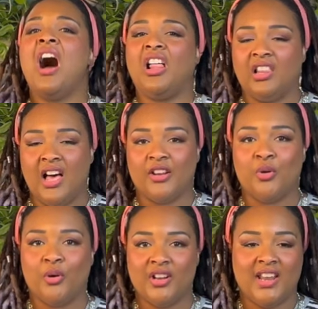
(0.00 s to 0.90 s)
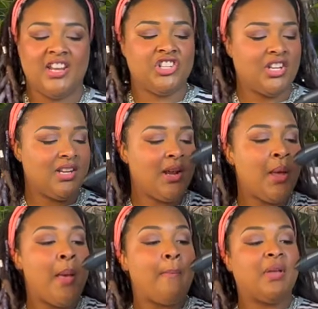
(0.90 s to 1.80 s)
a lot of coordination,
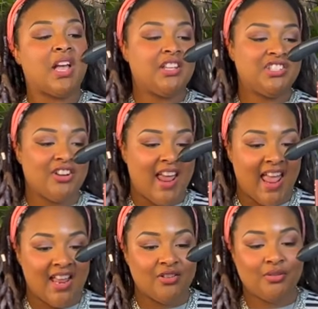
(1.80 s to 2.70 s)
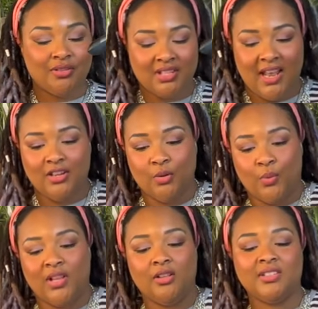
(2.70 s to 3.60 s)
because your handles and your
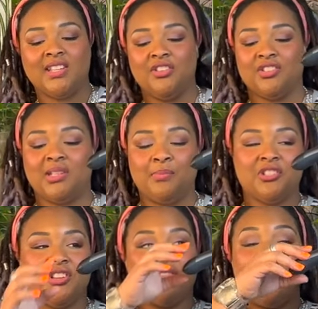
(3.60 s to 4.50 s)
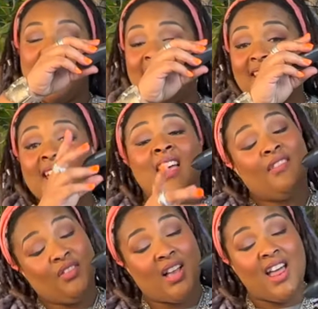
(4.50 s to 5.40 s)
wheels and your zippers are red, if
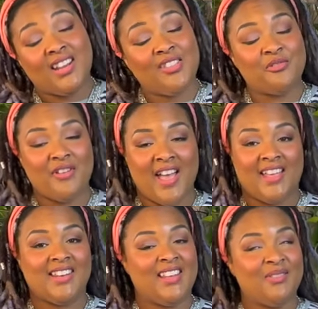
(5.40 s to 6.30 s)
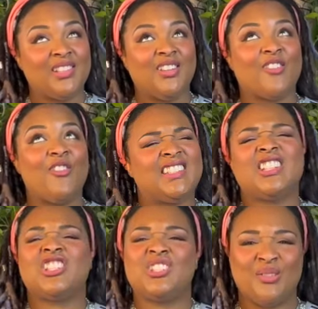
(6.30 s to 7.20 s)
you got it in the red, it would look
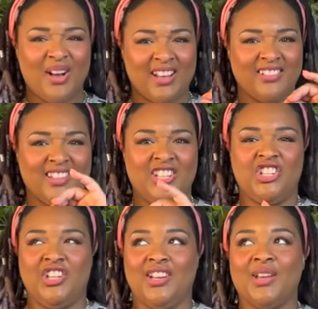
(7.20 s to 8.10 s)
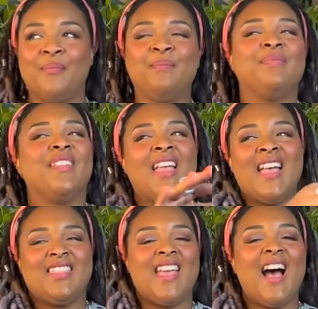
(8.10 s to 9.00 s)
just so utterly chic.
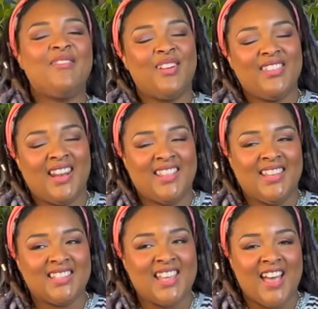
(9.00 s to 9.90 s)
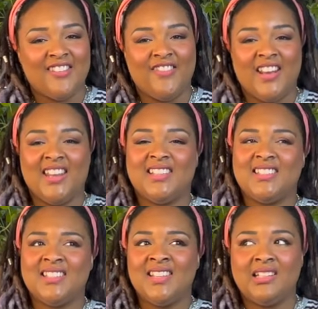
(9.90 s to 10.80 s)
They have one that I think is kind of funny.
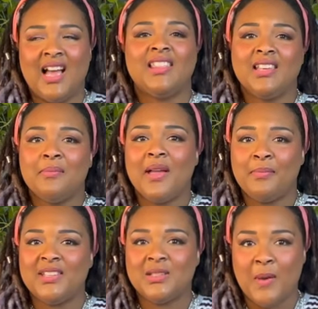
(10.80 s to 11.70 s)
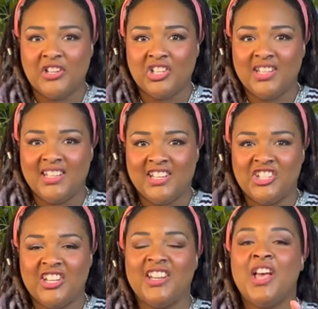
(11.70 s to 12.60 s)
It's I think it might be a special edition